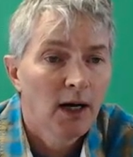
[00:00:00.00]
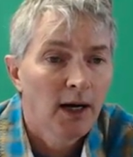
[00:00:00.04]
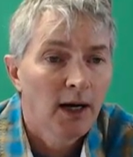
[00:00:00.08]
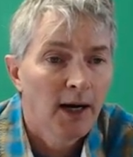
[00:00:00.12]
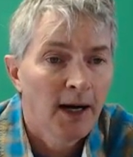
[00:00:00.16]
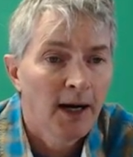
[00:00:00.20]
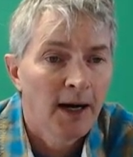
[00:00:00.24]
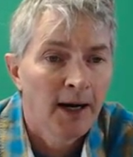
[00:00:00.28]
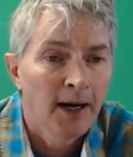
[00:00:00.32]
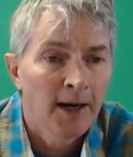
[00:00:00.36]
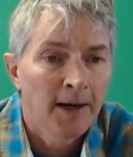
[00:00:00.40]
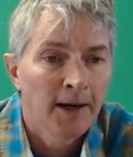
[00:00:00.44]

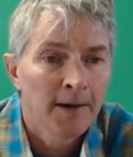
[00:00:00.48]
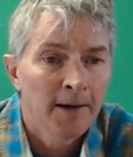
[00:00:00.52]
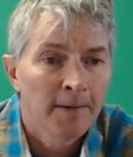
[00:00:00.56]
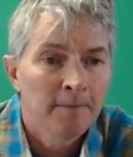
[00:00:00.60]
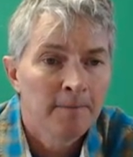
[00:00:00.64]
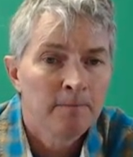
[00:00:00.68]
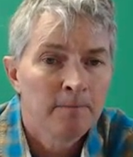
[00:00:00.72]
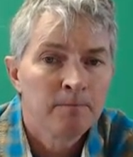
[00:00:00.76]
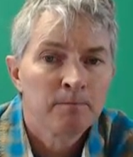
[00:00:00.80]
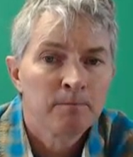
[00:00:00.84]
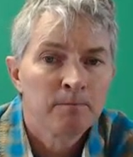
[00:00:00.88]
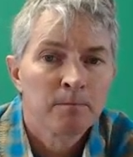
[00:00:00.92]

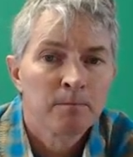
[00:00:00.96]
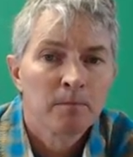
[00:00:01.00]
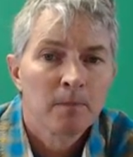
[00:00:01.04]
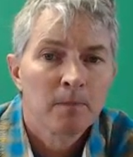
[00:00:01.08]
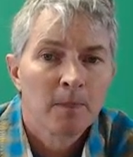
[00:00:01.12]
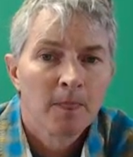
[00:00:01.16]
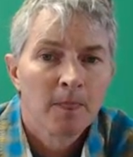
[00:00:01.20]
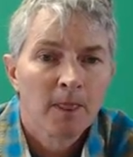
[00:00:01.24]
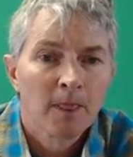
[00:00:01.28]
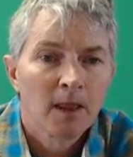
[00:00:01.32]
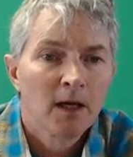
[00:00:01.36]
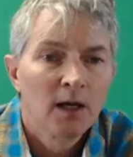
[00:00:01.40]
An
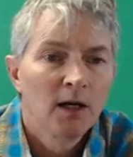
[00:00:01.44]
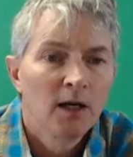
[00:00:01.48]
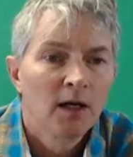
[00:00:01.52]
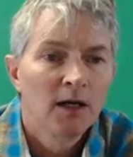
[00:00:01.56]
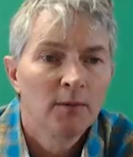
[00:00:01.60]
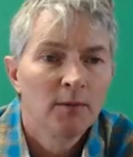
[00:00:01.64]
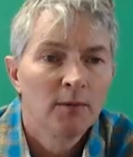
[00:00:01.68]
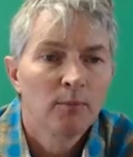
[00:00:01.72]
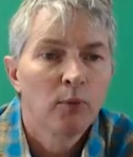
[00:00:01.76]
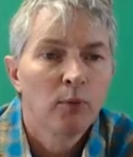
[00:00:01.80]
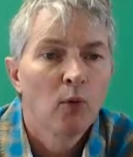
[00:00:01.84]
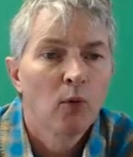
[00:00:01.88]

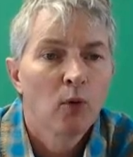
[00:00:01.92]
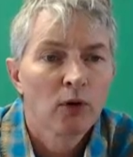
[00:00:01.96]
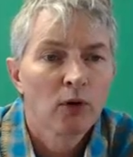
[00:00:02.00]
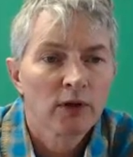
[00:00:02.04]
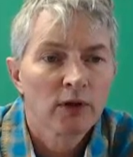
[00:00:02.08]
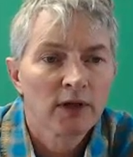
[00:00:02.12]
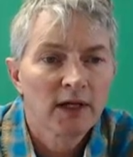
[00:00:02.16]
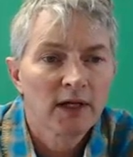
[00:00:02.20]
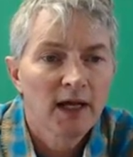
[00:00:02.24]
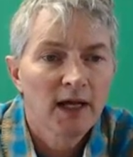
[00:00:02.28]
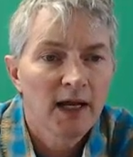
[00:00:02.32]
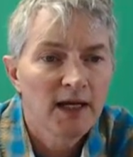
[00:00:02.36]

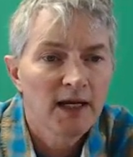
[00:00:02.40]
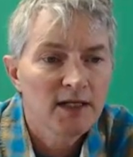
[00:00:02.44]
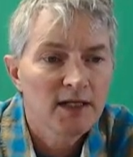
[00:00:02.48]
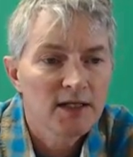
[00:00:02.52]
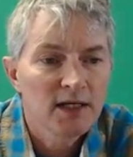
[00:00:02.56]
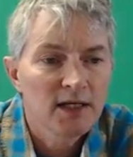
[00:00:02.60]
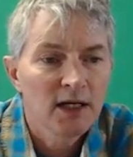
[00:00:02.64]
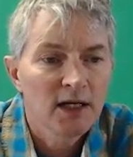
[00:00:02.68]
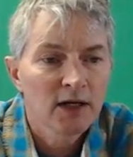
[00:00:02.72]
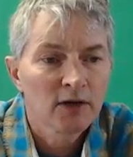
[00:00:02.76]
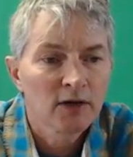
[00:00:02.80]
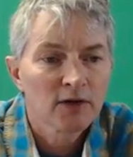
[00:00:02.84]
important case
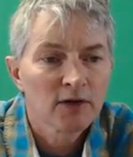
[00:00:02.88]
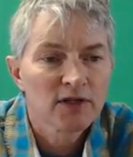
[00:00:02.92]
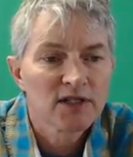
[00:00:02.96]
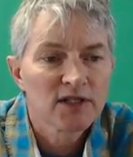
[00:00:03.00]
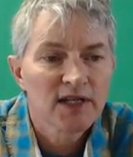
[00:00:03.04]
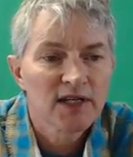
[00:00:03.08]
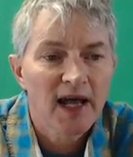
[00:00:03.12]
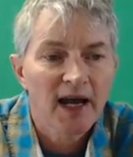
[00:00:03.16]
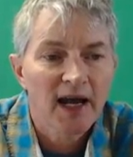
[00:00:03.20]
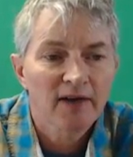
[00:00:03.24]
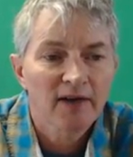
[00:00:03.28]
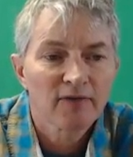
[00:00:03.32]
here is
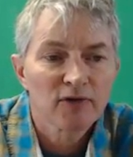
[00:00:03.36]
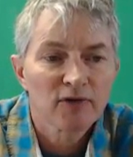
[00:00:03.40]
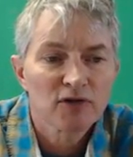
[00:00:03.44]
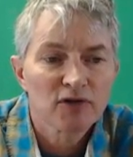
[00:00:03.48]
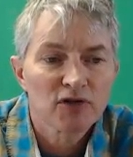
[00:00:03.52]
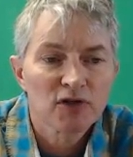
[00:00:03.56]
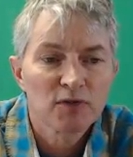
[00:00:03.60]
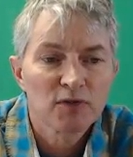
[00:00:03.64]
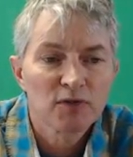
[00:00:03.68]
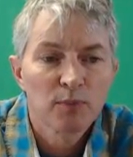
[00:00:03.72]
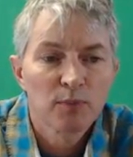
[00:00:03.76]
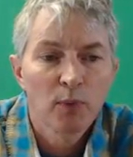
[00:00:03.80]
Stack
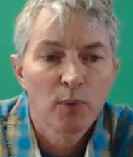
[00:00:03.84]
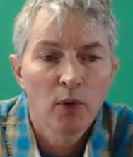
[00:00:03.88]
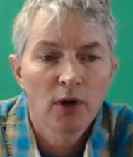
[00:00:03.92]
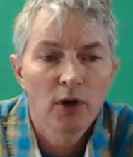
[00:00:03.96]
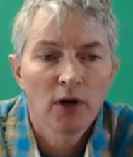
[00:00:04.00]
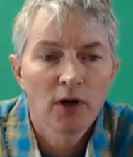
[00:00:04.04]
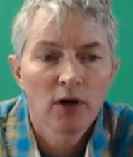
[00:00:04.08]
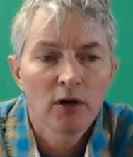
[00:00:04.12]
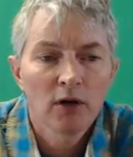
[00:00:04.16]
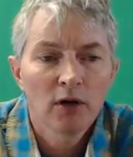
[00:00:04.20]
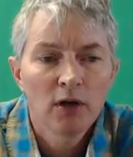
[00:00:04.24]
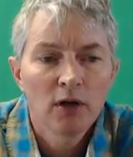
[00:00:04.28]
versus
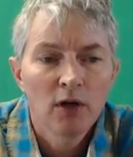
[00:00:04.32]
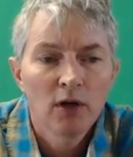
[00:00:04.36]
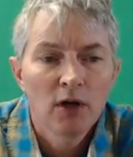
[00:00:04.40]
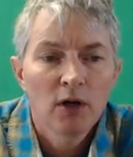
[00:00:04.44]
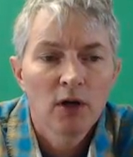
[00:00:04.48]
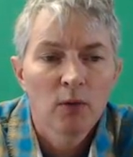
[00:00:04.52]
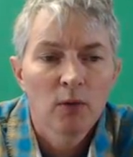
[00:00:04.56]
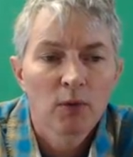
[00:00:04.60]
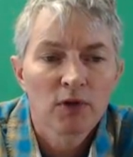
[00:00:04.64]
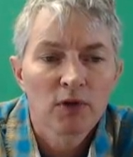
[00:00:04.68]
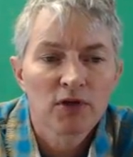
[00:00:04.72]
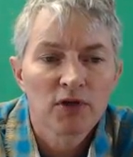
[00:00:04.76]
Boyle,
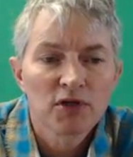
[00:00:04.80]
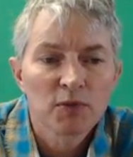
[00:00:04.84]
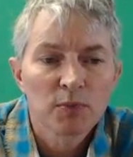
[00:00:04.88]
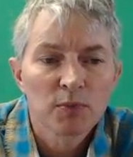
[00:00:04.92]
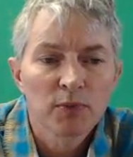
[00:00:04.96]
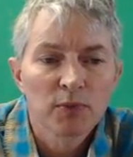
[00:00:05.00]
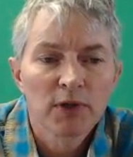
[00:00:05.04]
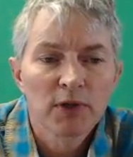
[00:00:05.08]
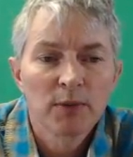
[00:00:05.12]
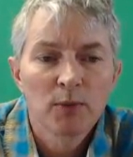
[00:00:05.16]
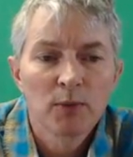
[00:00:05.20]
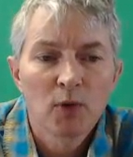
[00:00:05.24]
where the
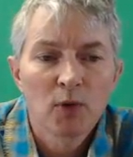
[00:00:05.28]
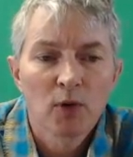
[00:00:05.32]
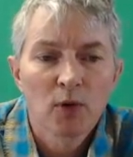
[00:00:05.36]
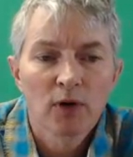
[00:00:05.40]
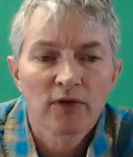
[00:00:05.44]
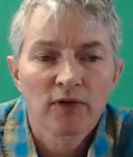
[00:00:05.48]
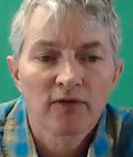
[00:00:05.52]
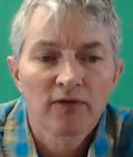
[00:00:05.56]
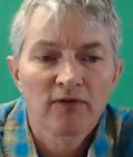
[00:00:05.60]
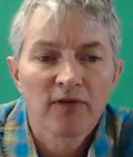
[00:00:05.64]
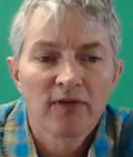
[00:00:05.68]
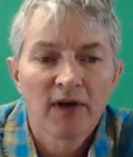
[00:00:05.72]
Supreme
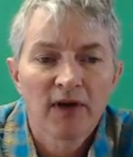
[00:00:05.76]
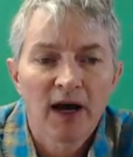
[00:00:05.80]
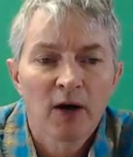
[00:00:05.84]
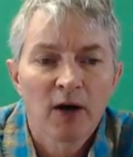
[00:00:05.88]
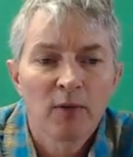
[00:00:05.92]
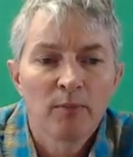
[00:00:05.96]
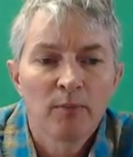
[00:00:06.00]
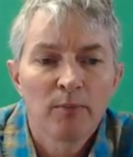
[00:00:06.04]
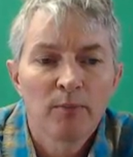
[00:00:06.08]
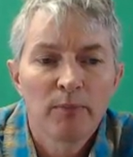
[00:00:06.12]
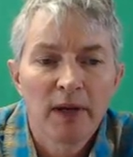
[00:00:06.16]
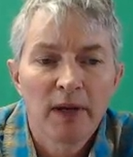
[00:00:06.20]
Court
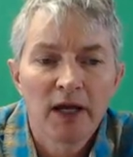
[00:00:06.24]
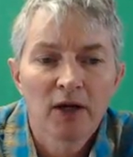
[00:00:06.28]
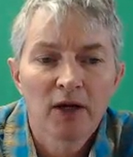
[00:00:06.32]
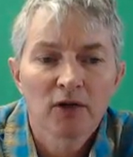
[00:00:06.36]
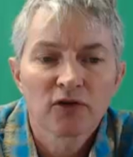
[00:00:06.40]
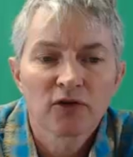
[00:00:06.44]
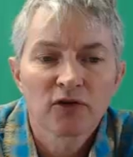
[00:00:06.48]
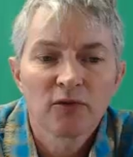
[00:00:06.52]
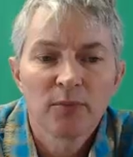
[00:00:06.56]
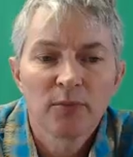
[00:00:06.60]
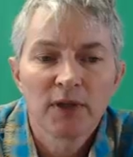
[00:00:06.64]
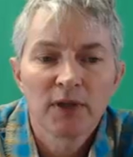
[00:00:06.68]
found
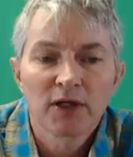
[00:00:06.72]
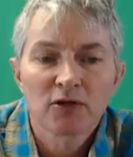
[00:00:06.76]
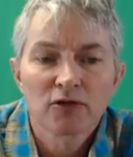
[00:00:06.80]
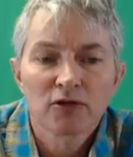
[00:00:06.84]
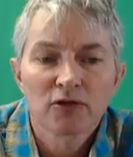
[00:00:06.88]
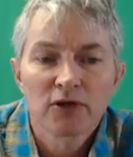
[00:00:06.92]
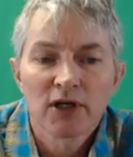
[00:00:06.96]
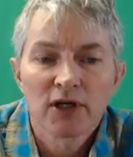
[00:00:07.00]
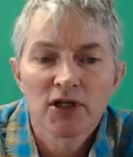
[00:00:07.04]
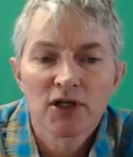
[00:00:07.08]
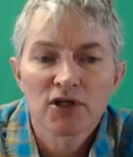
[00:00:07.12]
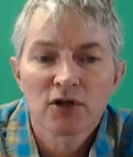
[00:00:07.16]
bail to be a
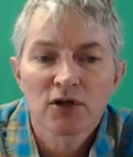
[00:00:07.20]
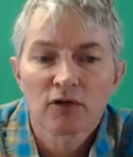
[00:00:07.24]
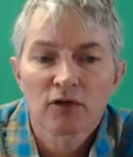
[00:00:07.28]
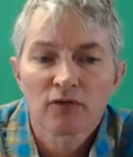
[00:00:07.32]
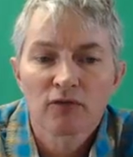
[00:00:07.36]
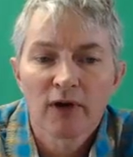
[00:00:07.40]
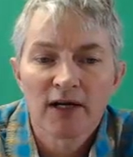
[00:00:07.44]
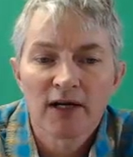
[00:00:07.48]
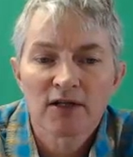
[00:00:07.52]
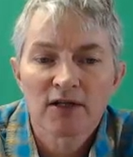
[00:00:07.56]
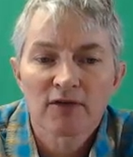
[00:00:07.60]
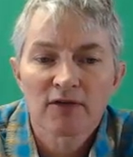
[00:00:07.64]
traditional
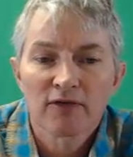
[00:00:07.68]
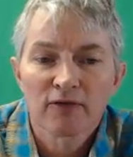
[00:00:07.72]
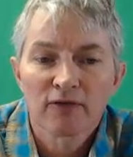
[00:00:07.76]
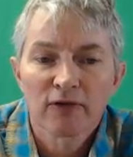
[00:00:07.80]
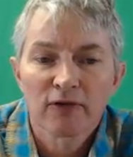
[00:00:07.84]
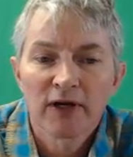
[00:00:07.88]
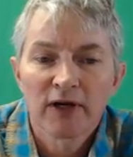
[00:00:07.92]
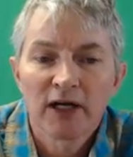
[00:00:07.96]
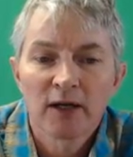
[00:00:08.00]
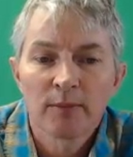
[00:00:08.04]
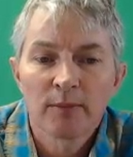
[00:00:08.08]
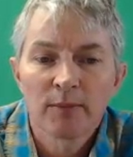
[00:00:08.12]
right to
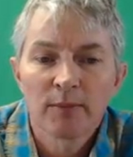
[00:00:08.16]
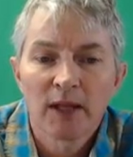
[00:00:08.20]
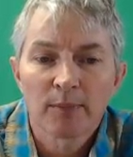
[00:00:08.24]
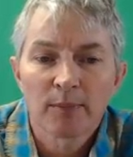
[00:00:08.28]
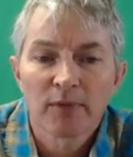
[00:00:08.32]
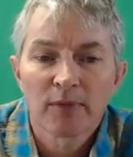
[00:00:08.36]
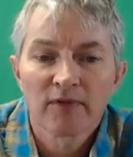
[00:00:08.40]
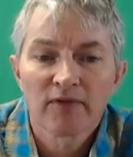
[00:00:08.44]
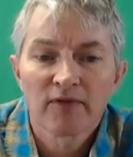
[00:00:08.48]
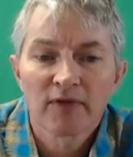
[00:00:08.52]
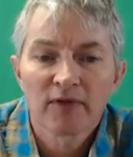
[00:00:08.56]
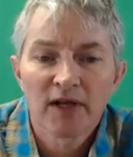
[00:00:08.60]
freedom
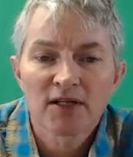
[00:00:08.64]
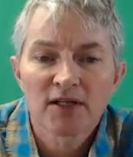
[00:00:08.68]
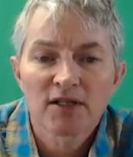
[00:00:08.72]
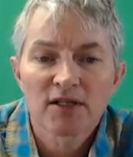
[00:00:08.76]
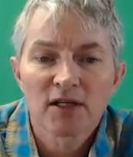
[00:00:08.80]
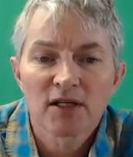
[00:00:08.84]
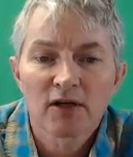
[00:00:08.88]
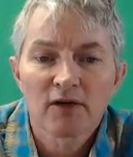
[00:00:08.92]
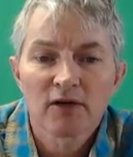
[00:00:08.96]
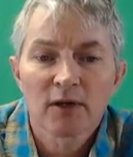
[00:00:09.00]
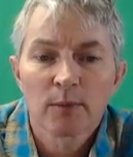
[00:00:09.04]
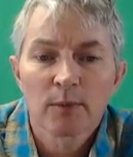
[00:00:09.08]
that prevents
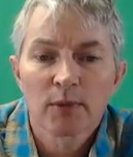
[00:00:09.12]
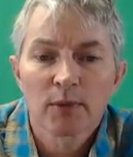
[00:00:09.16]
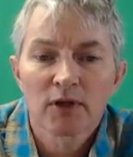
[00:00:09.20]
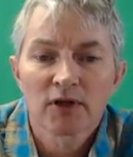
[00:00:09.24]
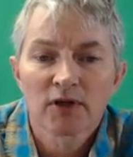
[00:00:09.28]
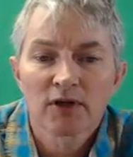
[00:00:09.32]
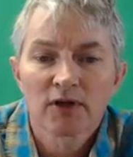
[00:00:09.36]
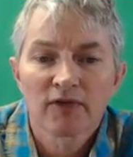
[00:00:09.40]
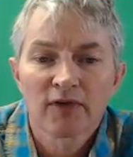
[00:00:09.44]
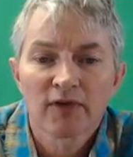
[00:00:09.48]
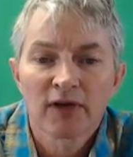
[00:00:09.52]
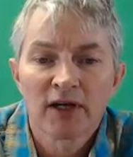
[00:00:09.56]
the criminal
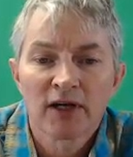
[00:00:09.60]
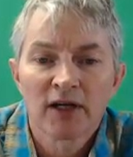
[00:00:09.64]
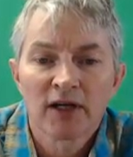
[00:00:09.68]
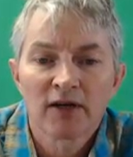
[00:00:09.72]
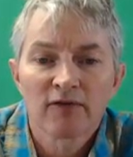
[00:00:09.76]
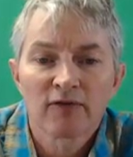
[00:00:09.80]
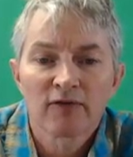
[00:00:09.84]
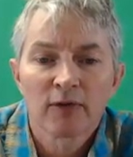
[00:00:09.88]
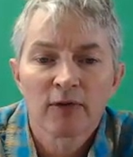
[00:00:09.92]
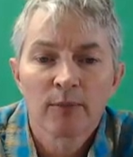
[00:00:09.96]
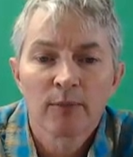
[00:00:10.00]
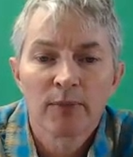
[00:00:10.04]

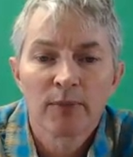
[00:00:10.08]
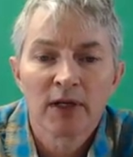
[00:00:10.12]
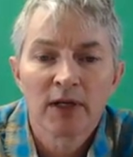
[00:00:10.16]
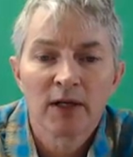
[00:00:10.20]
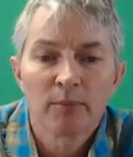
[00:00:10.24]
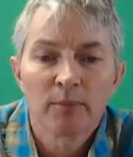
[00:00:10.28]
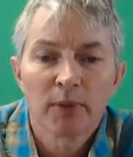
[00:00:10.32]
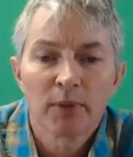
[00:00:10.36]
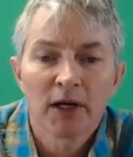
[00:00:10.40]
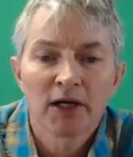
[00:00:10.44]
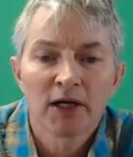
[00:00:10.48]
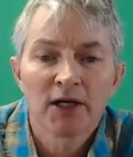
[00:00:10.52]
defendant from
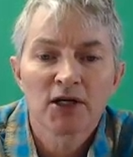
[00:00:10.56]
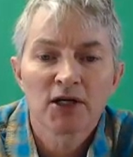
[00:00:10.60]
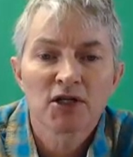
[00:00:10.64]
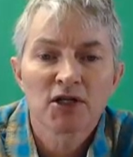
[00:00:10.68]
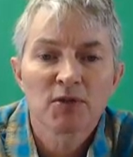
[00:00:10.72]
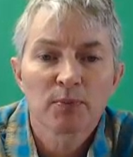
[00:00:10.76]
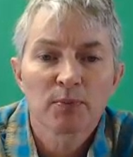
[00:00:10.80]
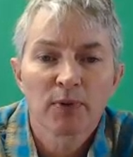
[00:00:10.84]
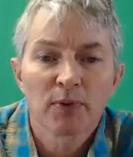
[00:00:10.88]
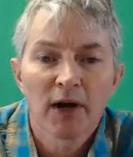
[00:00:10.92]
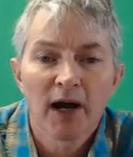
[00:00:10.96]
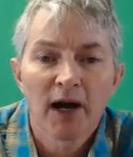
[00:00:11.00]
being
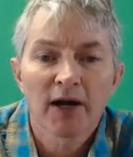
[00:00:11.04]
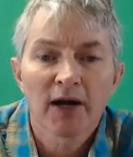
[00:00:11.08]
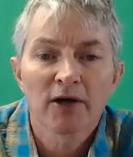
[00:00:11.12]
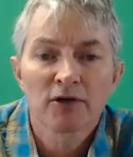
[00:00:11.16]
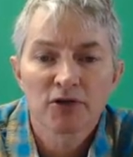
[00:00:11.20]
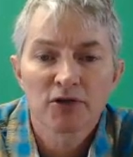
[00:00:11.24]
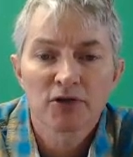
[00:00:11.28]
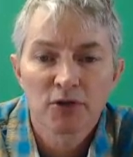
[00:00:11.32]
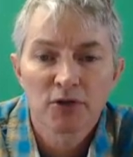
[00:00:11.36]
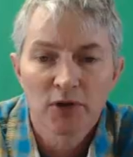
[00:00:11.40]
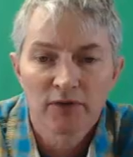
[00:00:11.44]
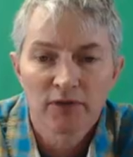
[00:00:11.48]
punished prior
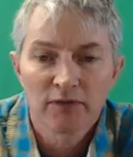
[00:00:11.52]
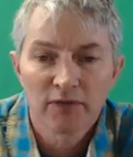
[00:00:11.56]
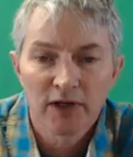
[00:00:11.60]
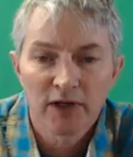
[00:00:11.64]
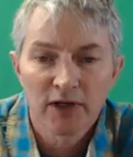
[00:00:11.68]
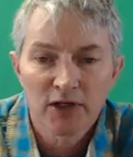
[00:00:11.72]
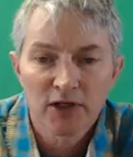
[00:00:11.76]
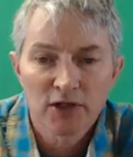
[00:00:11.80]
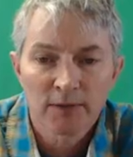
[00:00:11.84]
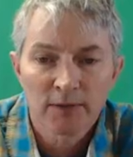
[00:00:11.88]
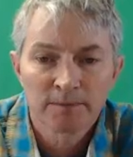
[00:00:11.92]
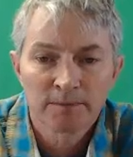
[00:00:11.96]
to
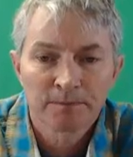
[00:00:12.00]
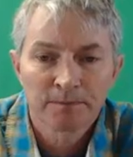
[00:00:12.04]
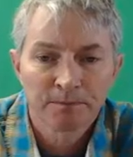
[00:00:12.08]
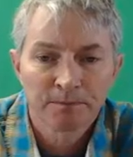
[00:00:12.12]
conviction.